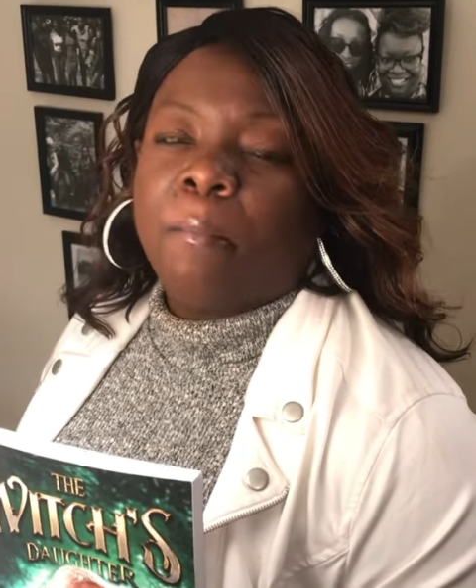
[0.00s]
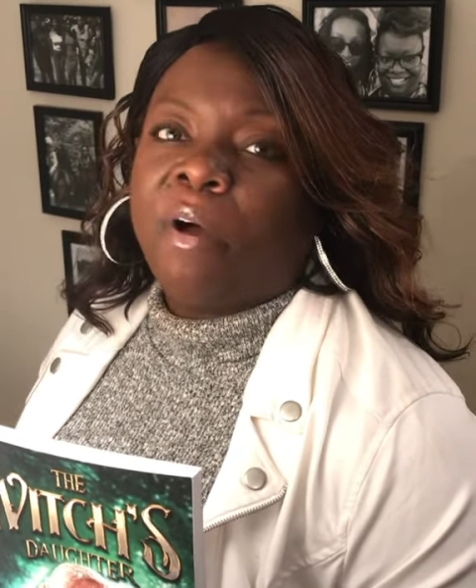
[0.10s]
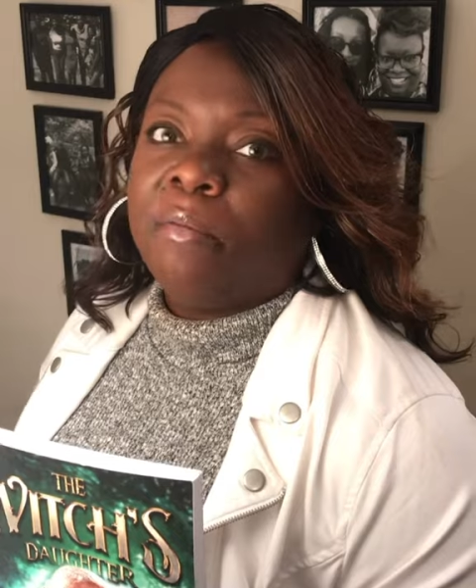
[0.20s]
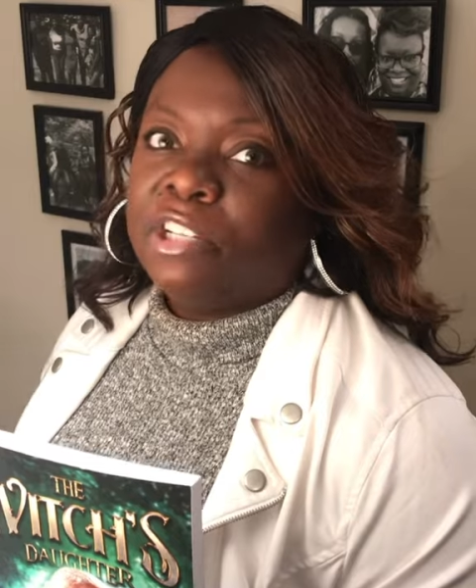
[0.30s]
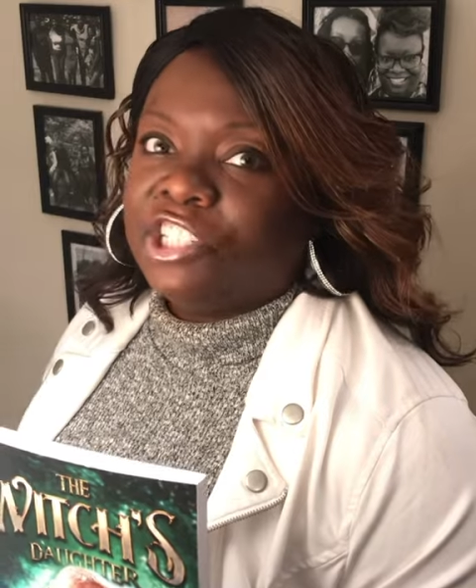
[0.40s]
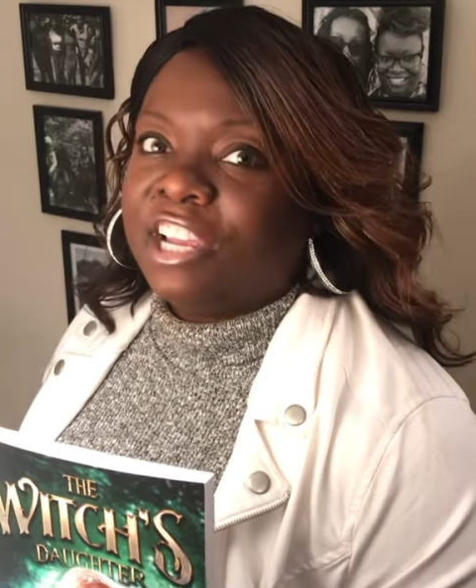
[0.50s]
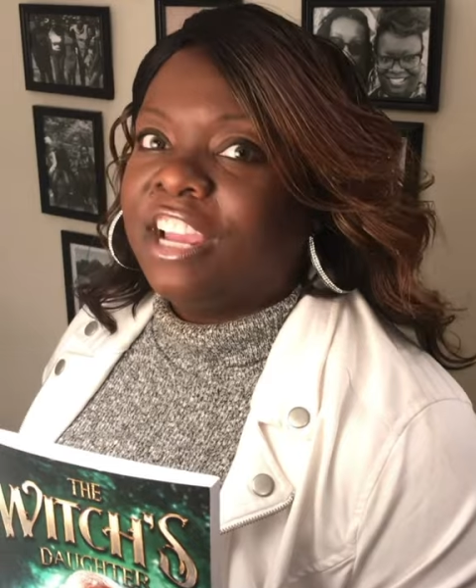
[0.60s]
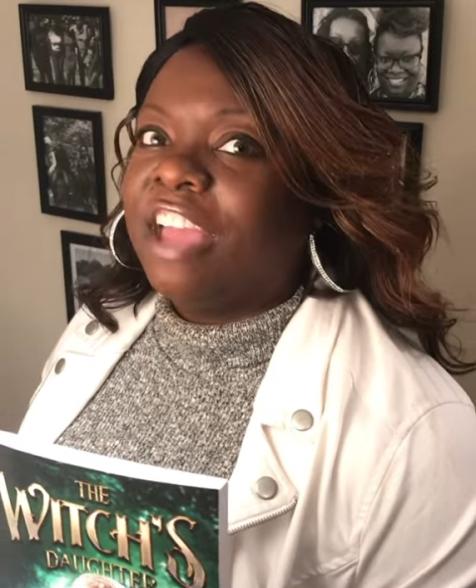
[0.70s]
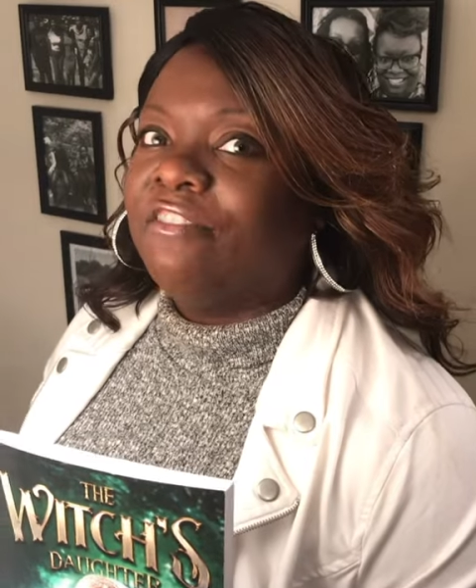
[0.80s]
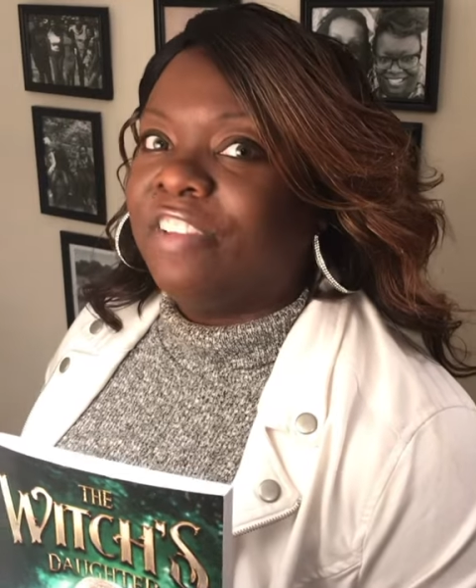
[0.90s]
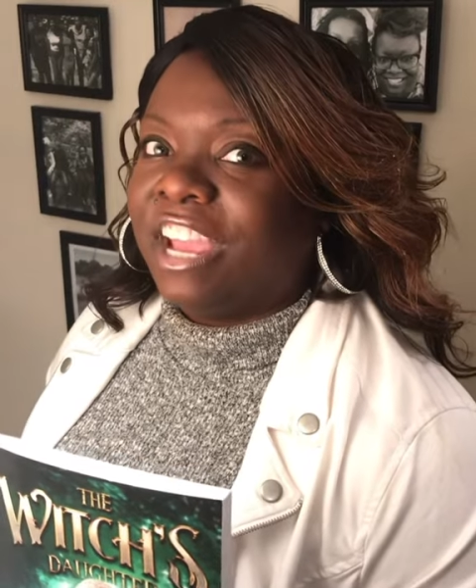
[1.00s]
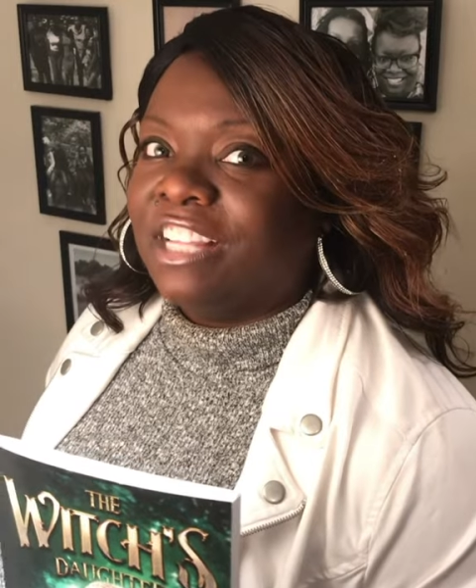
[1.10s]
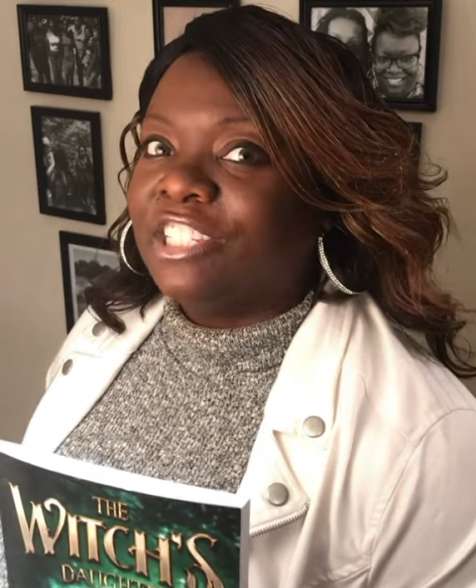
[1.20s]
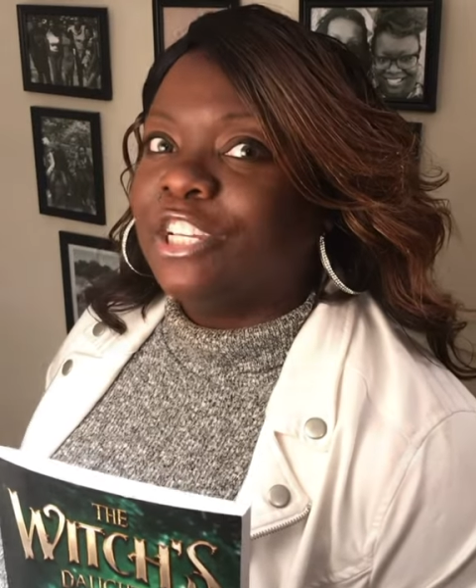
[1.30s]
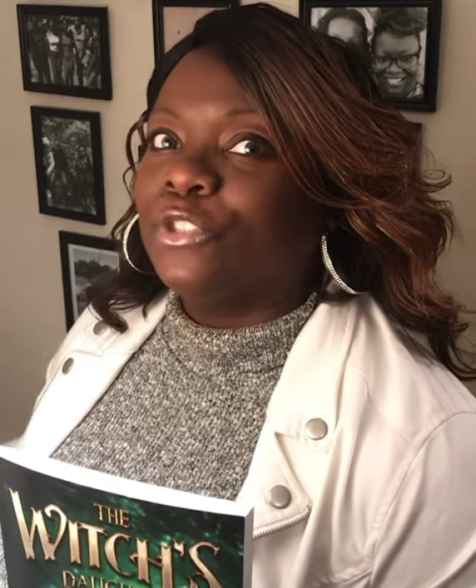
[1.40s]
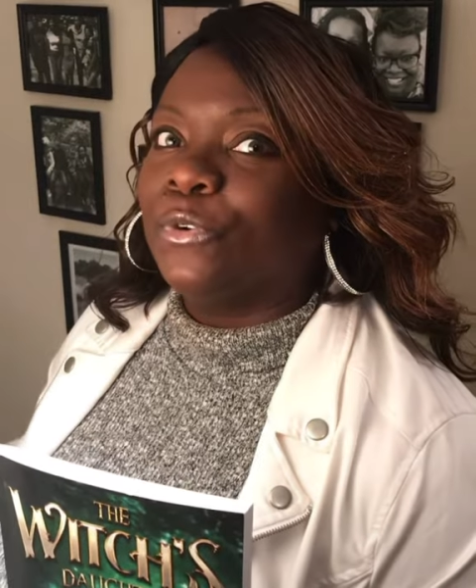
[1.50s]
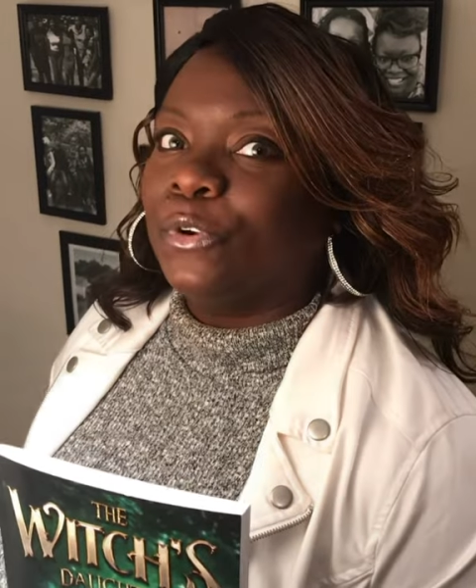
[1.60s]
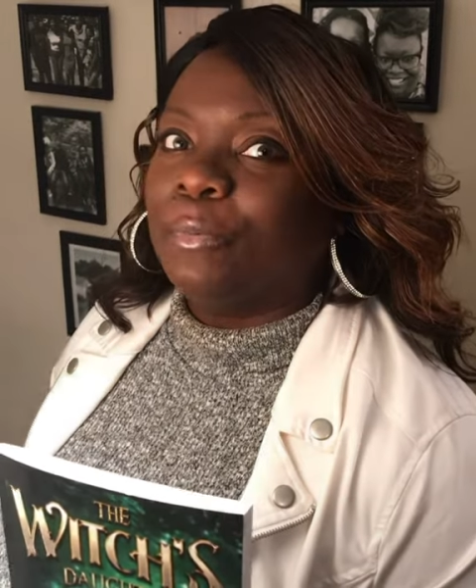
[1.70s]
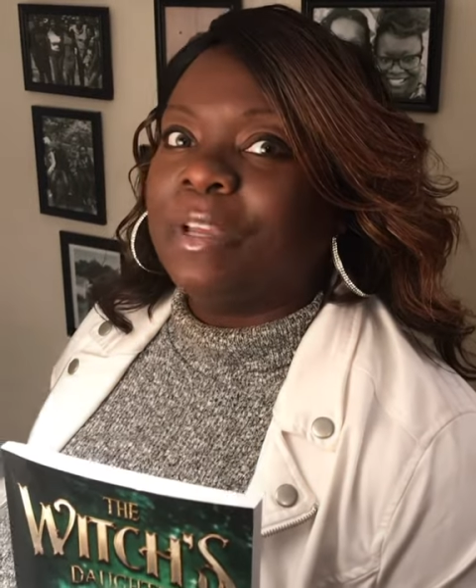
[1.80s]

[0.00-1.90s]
Publishing Advantage Group